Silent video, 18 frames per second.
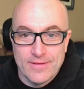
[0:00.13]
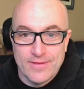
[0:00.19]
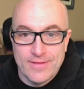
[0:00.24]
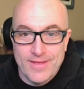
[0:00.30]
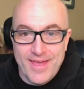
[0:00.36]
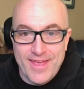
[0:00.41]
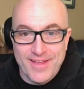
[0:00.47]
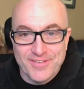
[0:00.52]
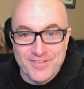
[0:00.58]

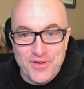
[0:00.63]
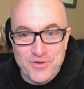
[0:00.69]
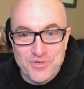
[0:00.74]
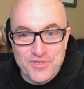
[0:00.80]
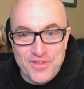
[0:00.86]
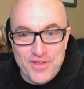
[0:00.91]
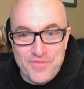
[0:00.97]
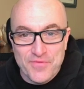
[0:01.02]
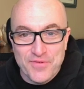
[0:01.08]
Hey, it's Coach
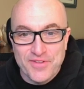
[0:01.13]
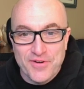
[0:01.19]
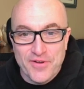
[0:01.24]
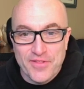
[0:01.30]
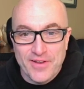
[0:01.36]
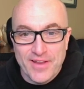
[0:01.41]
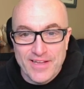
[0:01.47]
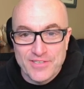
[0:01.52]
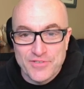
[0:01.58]
Cliff with
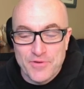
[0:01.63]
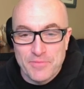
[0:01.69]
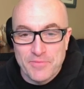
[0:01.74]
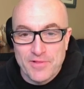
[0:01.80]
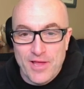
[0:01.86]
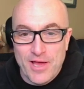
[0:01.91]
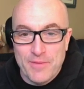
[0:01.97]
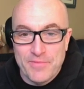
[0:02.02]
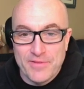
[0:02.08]
Northern Lights Swim
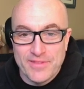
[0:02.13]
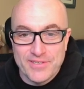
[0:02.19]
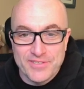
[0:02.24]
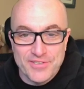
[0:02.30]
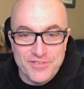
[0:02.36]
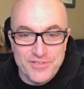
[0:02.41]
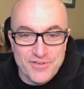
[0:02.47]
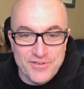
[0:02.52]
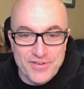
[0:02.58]
Club, and this
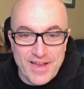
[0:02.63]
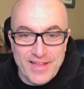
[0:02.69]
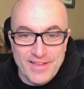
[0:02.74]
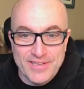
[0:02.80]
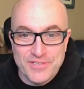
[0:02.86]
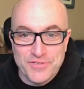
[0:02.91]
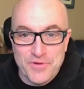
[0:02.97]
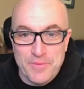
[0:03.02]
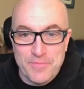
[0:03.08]
is your daily
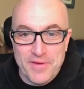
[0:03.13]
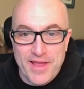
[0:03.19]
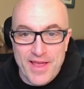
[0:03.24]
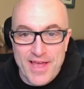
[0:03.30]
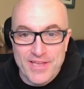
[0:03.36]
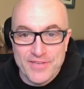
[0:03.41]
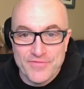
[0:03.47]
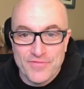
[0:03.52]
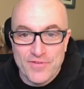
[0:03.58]

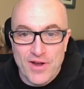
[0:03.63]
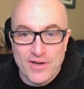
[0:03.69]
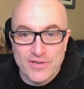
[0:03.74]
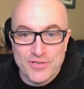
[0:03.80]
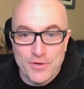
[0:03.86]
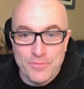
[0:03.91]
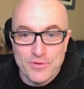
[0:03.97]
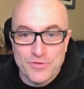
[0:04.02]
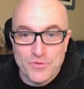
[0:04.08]
swimcast for
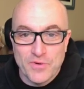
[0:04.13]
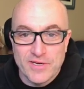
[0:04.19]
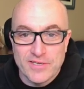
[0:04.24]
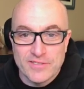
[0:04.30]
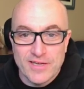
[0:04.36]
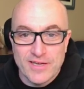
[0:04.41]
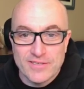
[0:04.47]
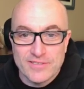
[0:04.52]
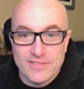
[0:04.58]
October
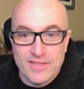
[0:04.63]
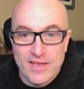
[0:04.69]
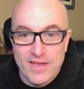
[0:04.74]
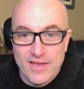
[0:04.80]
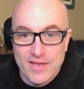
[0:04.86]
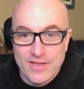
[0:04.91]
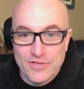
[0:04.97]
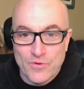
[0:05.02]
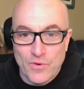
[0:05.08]
26th,
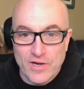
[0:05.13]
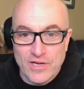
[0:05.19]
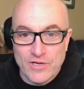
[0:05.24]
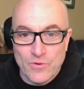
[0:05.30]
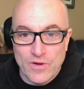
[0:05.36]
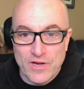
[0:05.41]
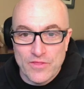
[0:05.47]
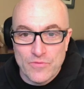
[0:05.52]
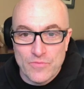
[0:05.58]

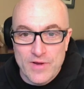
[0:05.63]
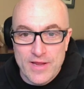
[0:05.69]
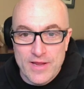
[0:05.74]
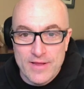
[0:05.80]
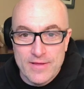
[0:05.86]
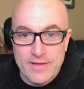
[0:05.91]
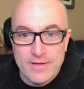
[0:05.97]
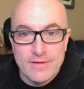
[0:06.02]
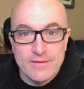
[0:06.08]
2023.
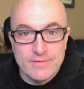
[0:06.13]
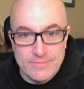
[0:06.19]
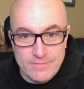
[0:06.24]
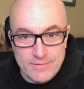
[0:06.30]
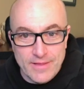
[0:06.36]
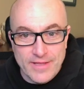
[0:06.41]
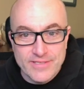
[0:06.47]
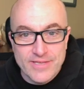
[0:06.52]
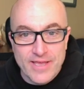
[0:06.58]

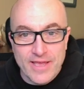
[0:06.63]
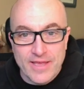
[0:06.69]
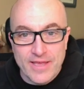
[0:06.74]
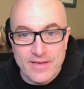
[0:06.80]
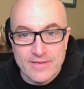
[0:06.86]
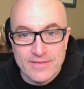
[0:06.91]
Let's kick it.